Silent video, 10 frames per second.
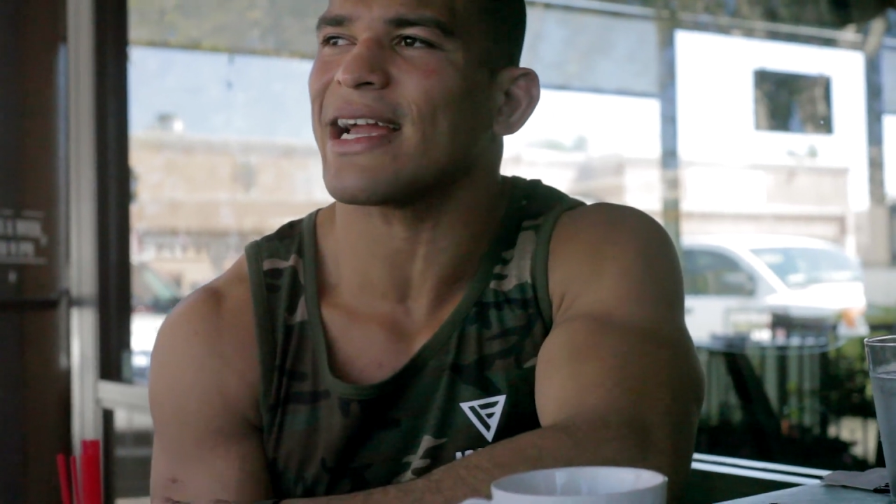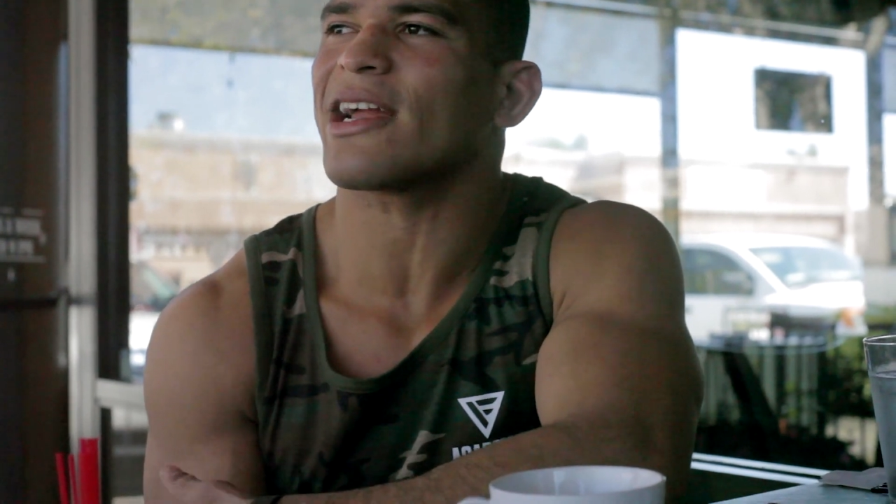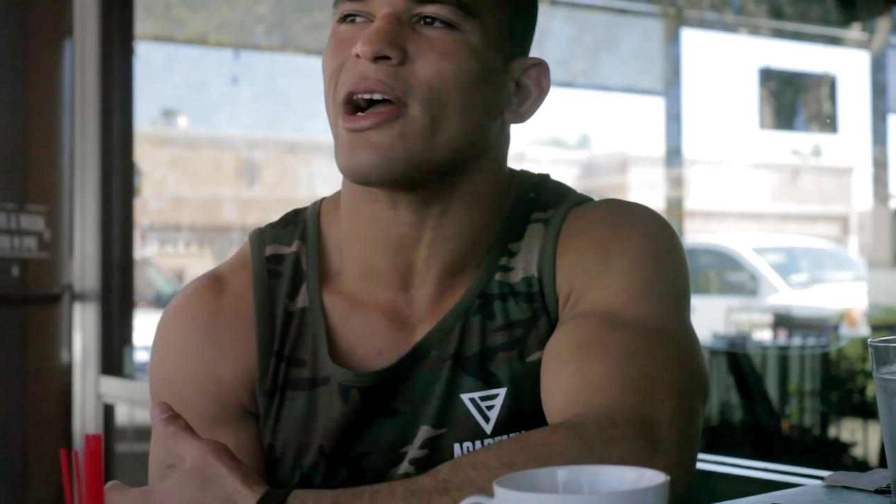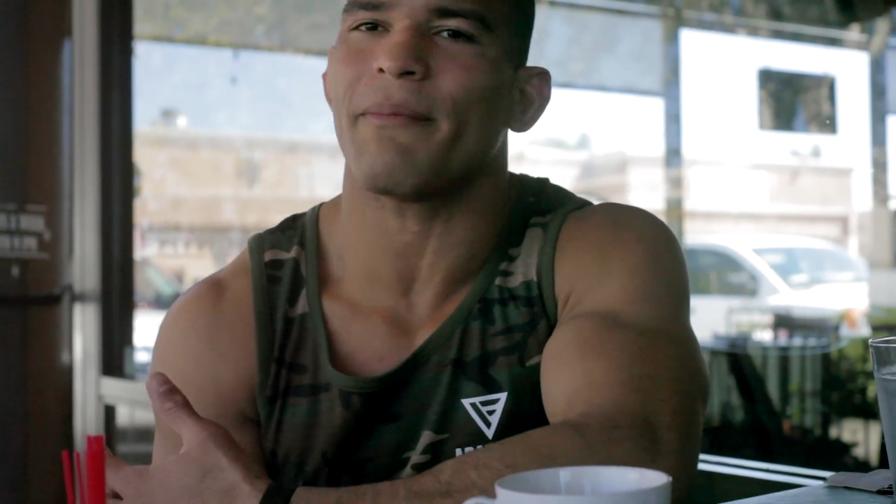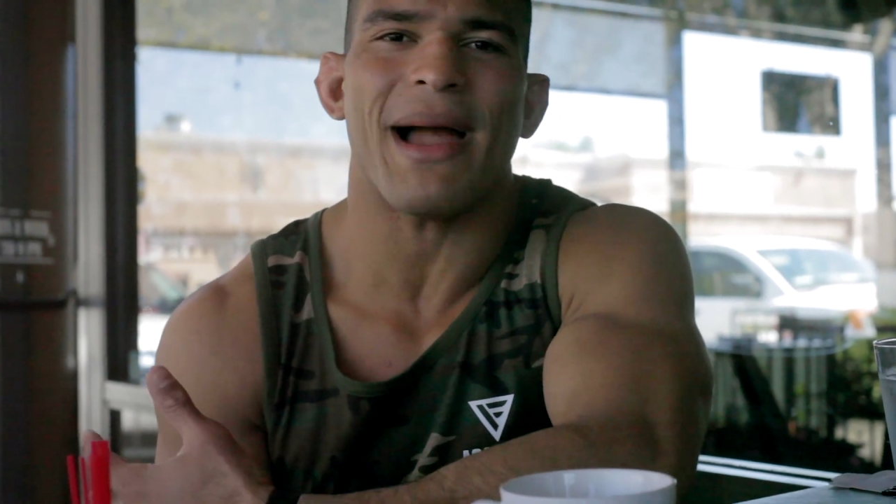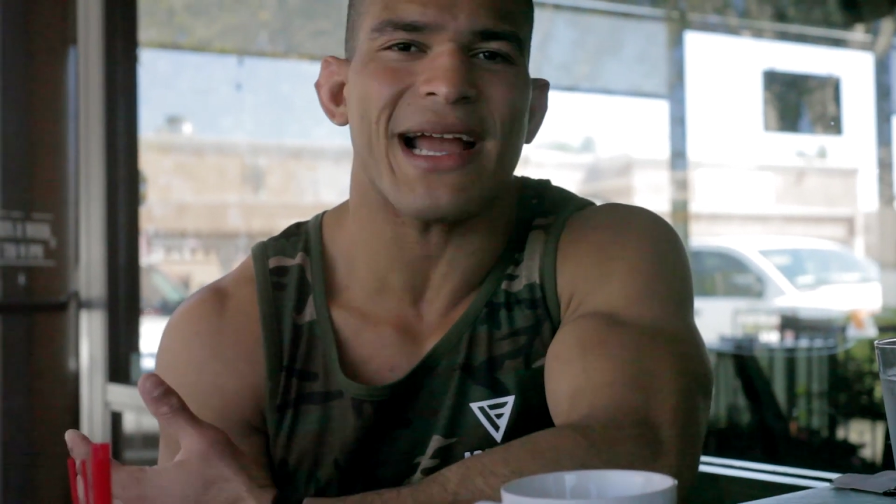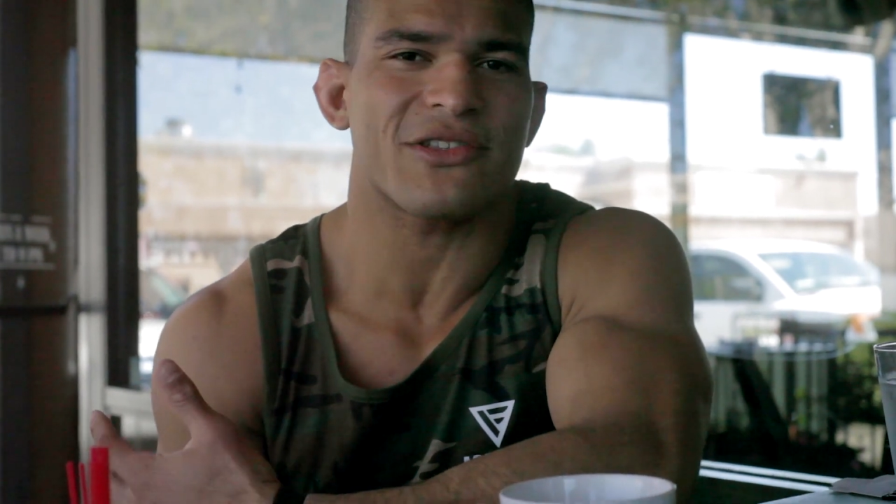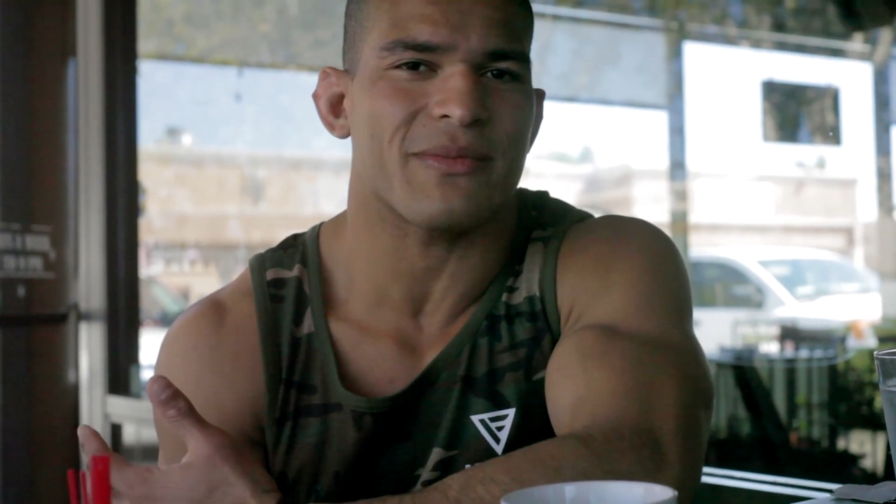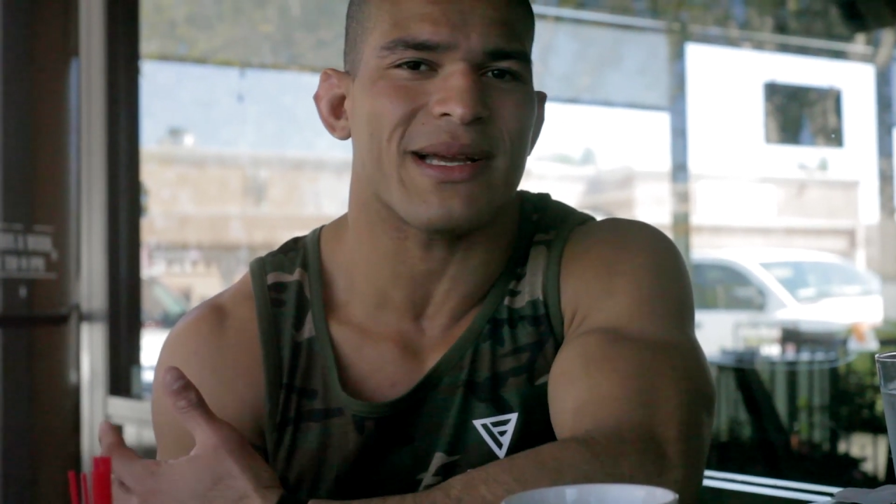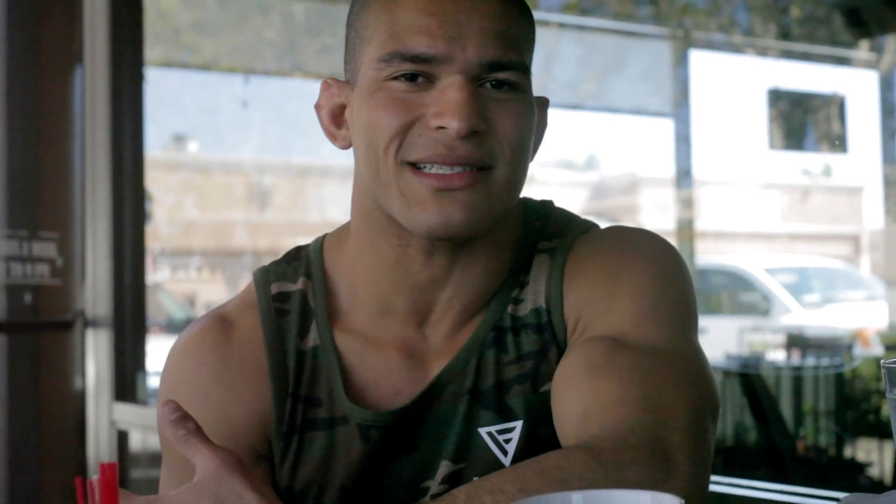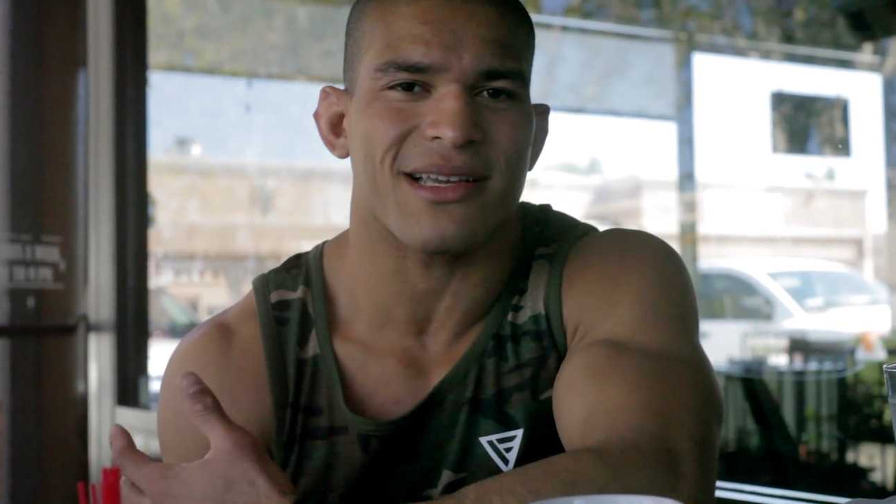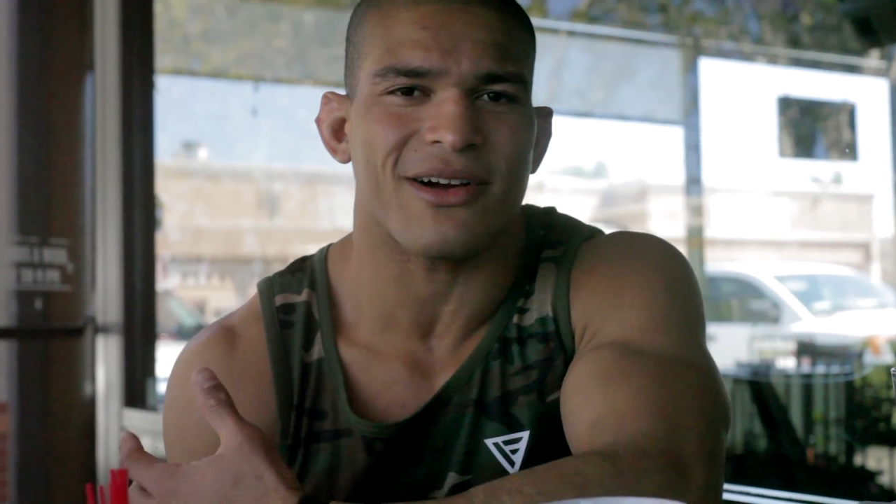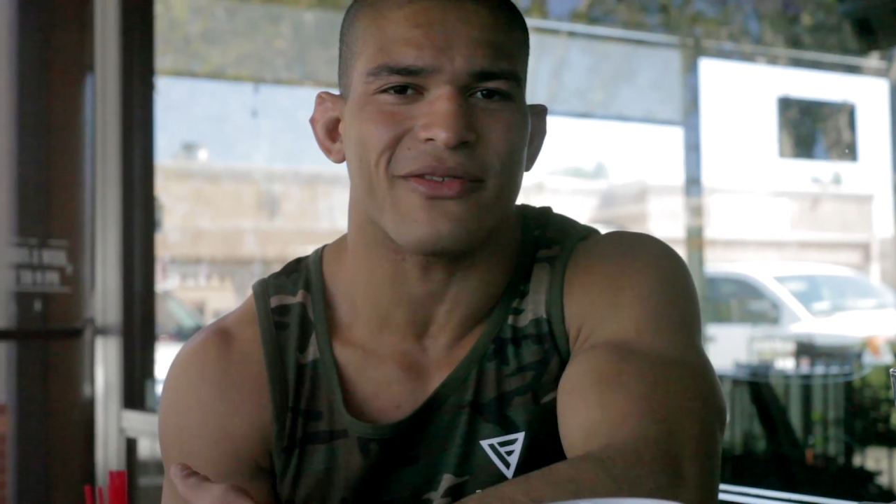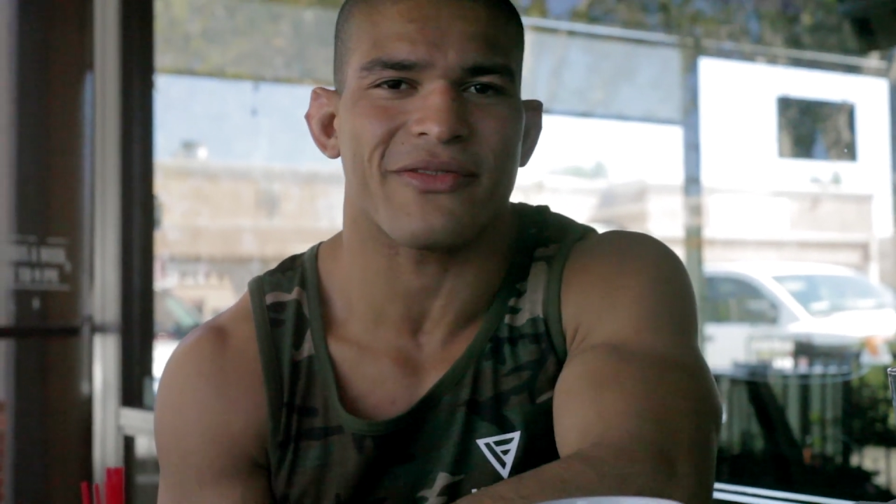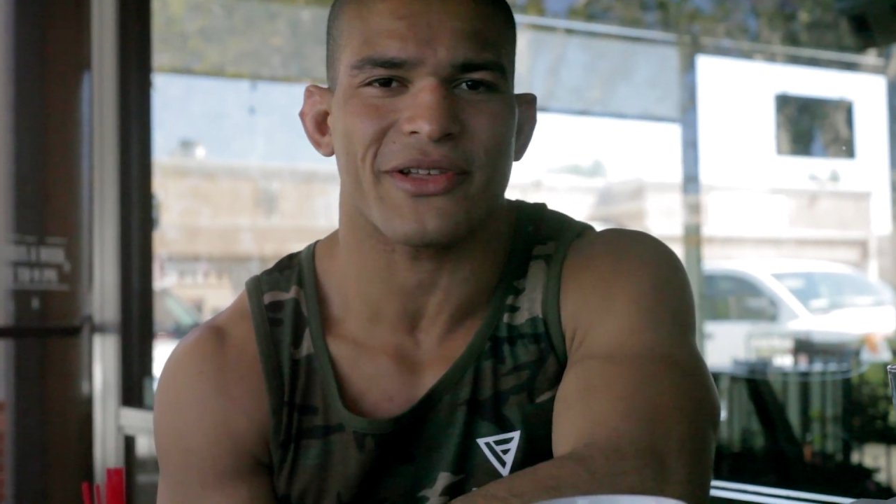I got back to
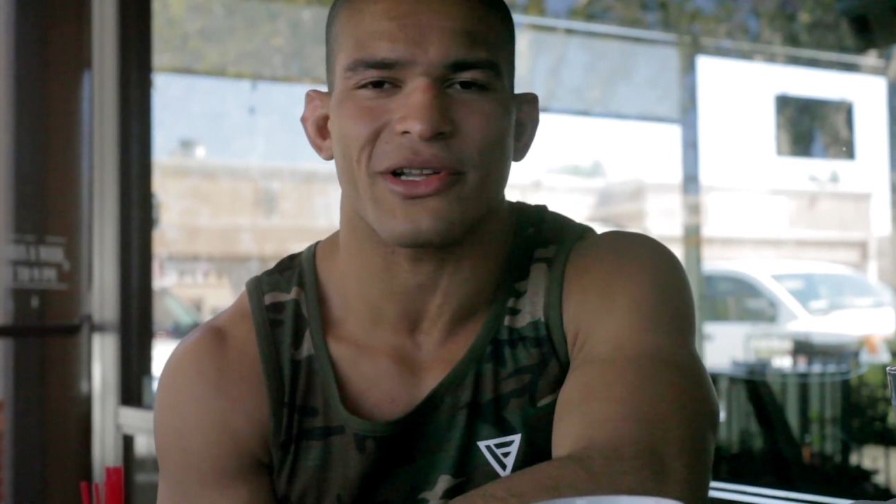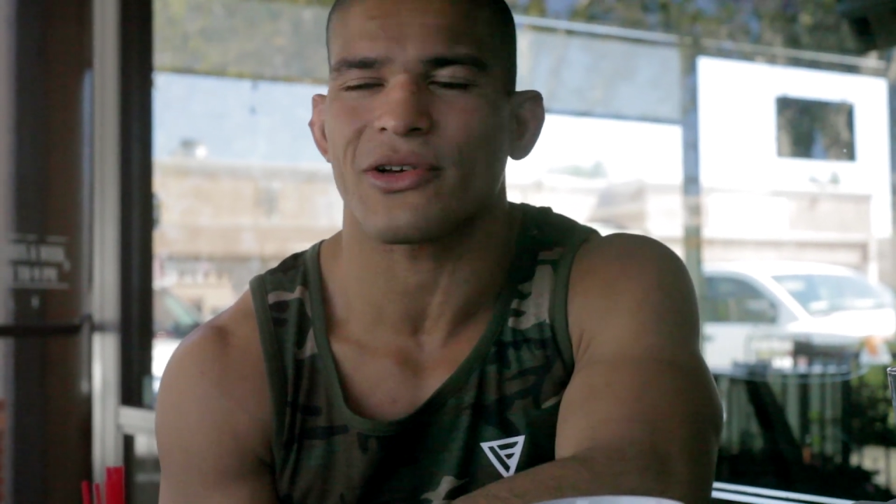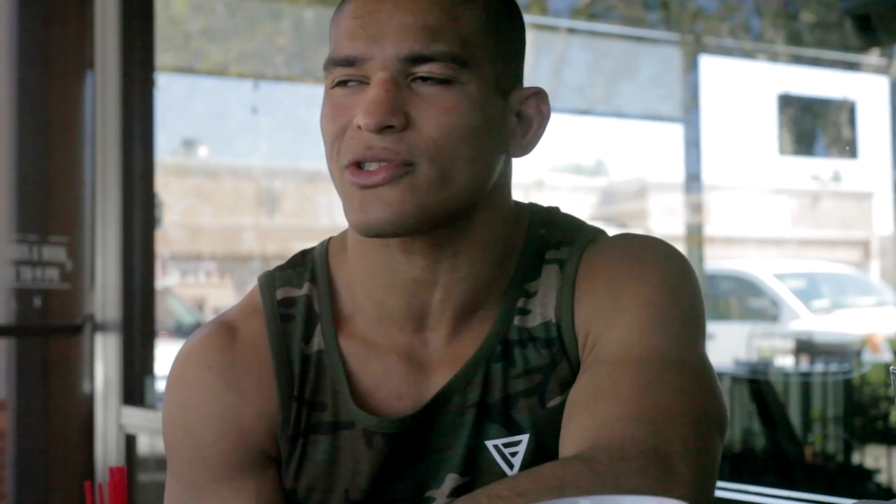myself, you know.